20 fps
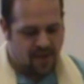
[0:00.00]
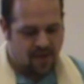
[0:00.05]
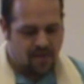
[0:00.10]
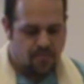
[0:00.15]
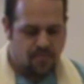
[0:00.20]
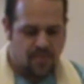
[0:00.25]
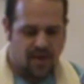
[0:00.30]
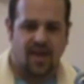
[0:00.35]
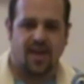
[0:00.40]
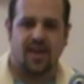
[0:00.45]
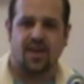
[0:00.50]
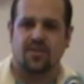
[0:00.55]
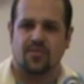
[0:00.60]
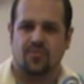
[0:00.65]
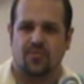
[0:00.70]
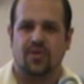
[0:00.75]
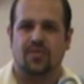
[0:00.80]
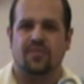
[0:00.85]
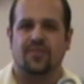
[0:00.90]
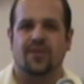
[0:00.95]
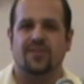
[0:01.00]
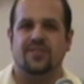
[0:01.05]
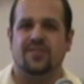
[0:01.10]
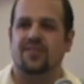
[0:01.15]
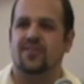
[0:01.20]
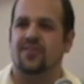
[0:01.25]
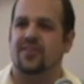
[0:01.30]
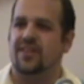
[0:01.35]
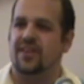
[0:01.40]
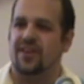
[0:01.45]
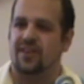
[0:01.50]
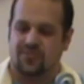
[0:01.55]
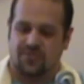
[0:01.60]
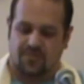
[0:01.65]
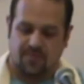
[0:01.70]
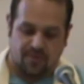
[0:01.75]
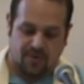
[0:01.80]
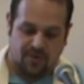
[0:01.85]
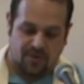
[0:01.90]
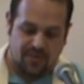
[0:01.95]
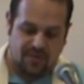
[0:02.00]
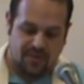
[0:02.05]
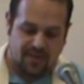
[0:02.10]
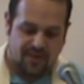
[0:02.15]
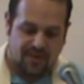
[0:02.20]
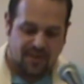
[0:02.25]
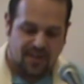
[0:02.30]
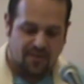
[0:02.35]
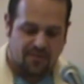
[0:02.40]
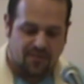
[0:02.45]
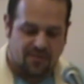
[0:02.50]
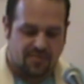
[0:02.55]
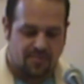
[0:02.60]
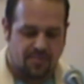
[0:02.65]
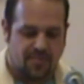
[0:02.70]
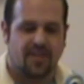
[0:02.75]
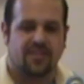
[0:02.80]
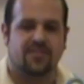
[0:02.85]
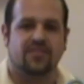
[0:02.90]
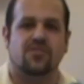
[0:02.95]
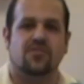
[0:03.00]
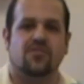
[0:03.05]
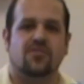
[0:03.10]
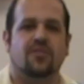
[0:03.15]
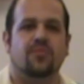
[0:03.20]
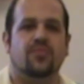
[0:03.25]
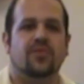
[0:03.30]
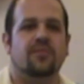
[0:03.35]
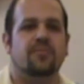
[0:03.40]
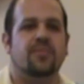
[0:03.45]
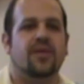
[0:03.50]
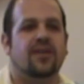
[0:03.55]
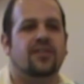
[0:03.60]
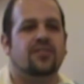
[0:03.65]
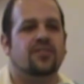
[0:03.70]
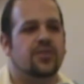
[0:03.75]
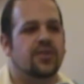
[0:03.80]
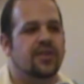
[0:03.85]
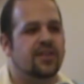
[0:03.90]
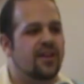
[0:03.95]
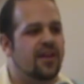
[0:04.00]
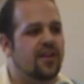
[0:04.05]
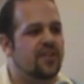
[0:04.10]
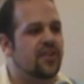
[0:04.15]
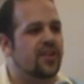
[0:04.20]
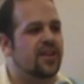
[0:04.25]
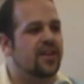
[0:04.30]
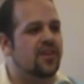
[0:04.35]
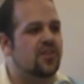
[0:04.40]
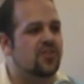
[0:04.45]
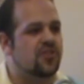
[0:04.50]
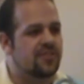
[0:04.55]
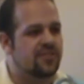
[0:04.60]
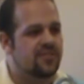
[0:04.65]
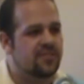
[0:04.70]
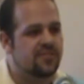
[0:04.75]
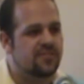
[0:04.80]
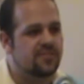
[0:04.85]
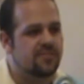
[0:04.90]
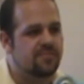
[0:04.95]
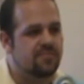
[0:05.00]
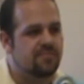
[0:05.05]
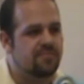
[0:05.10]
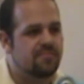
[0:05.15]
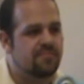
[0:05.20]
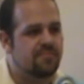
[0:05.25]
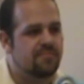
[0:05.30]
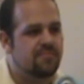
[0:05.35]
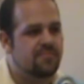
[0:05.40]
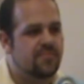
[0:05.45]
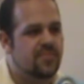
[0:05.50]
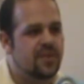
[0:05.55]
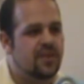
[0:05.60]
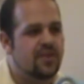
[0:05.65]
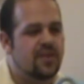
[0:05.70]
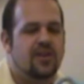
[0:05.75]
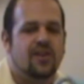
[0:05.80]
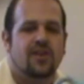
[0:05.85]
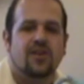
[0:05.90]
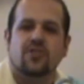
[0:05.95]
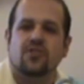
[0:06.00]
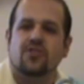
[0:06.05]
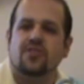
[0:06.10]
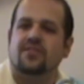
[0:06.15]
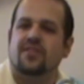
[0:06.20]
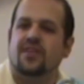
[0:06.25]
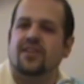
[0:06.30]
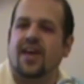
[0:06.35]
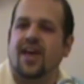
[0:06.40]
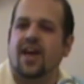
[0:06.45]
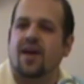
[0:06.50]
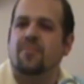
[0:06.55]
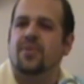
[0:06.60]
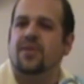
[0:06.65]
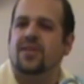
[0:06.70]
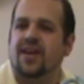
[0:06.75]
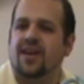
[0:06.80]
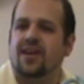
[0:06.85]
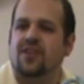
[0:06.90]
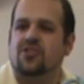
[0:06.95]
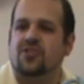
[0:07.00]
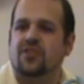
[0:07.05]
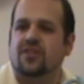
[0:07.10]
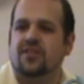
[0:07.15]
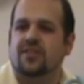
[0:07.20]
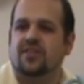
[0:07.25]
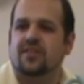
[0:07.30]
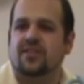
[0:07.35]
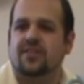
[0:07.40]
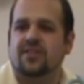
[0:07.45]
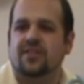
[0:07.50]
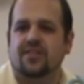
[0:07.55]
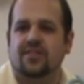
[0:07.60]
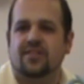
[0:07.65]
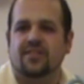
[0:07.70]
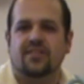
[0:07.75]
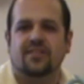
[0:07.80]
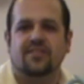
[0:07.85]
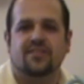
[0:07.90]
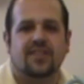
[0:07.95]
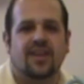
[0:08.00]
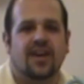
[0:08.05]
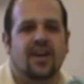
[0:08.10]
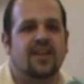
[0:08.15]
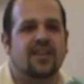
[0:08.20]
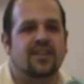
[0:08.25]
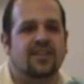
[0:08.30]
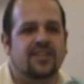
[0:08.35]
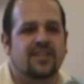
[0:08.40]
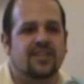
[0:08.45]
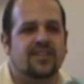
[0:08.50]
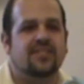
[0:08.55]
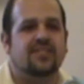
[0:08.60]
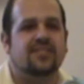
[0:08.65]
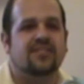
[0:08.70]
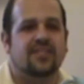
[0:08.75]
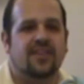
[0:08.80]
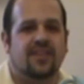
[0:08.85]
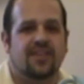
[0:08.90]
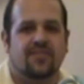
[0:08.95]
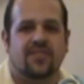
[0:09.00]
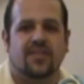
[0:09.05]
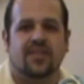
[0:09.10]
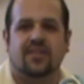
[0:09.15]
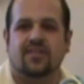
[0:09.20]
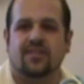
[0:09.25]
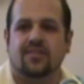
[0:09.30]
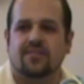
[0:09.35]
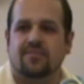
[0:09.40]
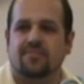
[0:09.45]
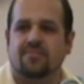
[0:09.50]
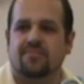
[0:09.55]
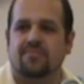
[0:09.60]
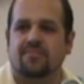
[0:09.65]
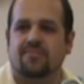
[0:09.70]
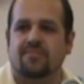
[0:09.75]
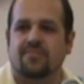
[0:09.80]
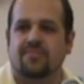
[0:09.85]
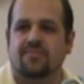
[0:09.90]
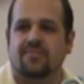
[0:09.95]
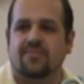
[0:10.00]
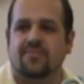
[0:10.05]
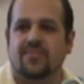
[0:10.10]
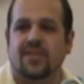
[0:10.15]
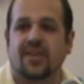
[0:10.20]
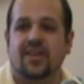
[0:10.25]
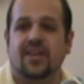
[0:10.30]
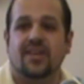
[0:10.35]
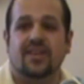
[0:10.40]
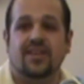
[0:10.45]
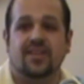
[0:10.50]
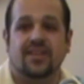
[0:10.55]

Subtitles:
May, one of our dinner guests from earlier, gave us a message to bring back to our congregations. She said, Appalachia does not need saving. It